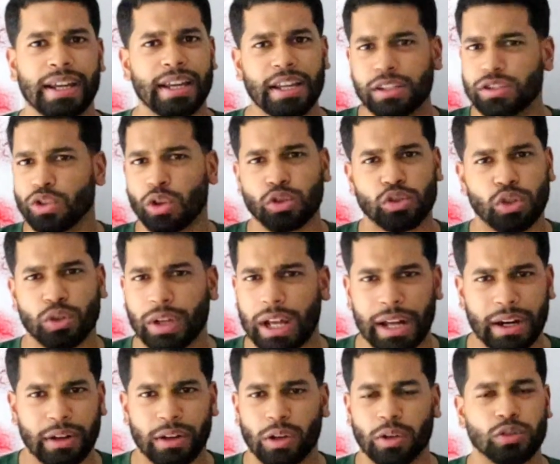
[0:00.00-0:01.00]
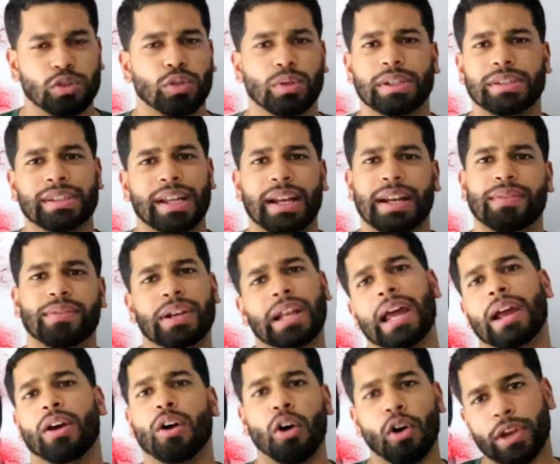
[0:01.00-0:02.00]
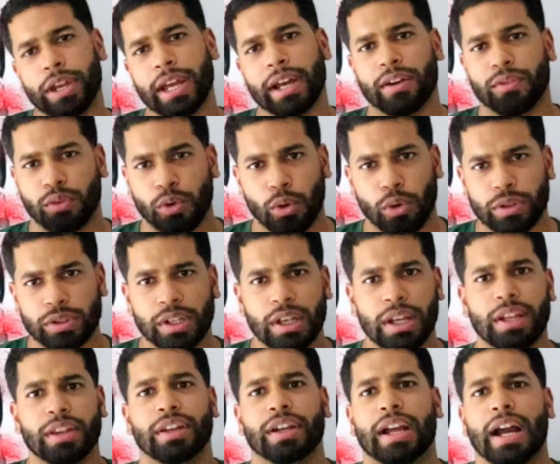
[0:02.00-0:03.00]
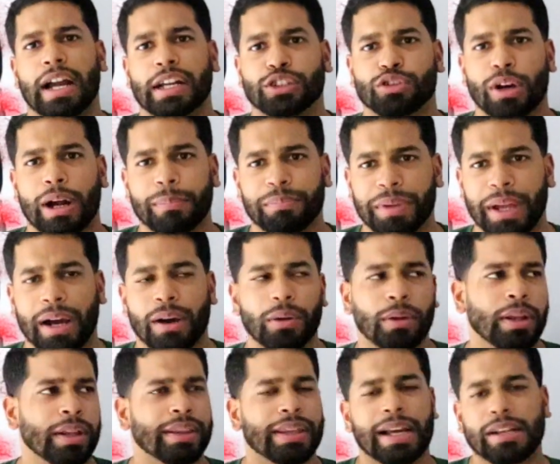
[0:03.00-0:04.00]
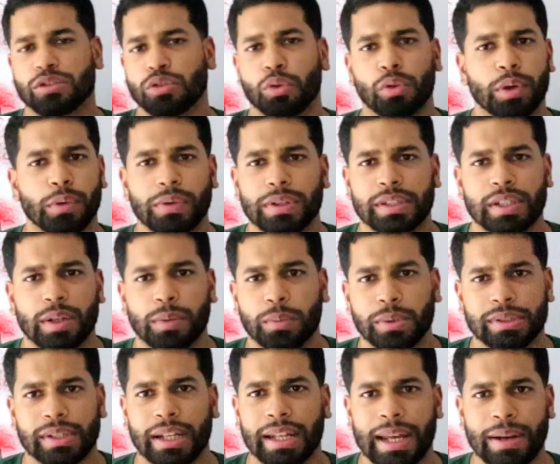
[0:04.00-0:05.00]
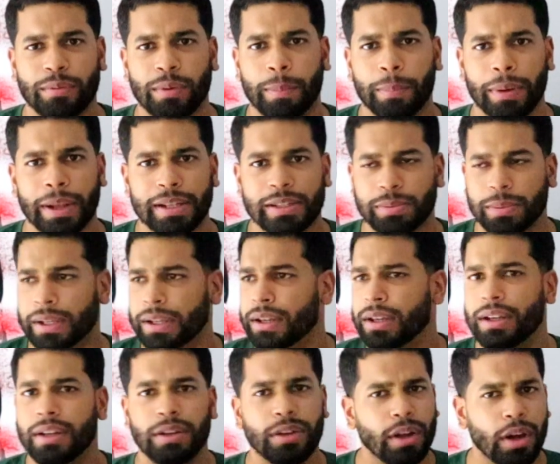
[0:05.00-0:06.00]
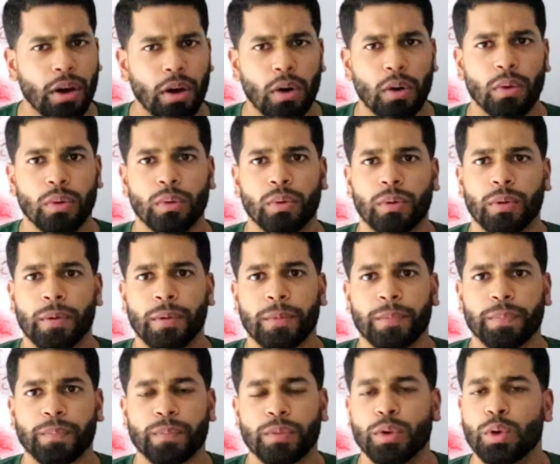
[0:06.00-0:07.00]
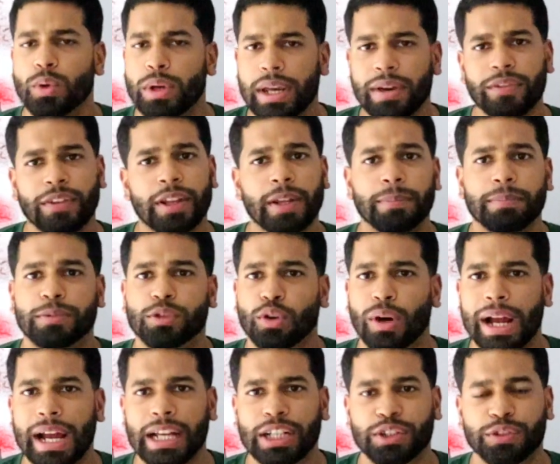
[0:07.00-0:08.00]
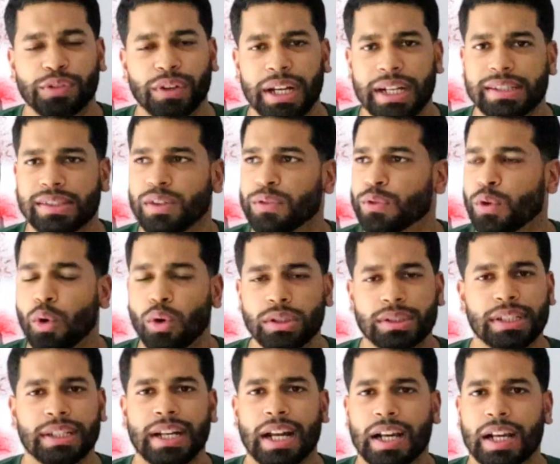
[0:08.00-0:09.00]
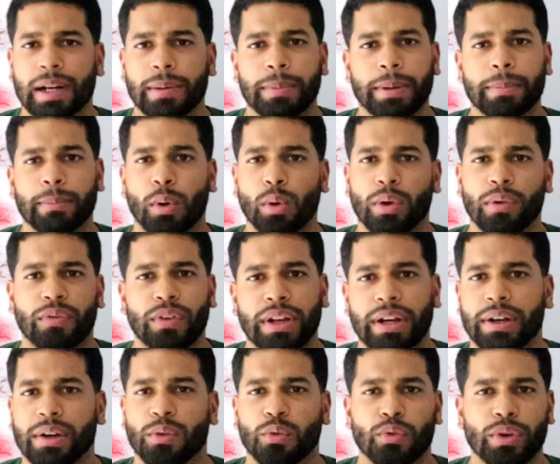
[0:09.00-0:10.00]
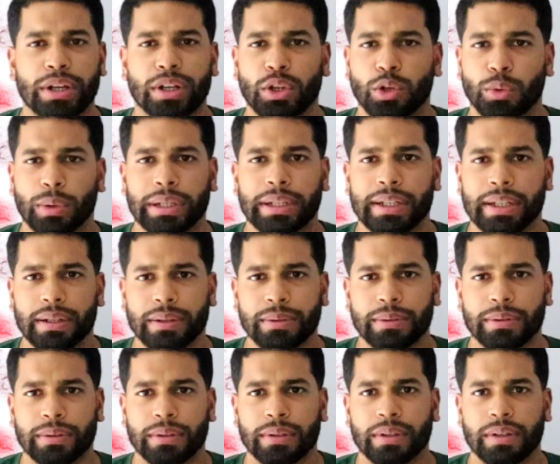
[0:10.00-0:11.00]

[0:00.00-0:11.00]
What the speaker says: he's also not a known. So it's not even like, oh yeah, of course, the guy dropped out. That's the only reason it was a late replacement. No. You giving them trash fights, of course they're not going to be motivated to renew a deal.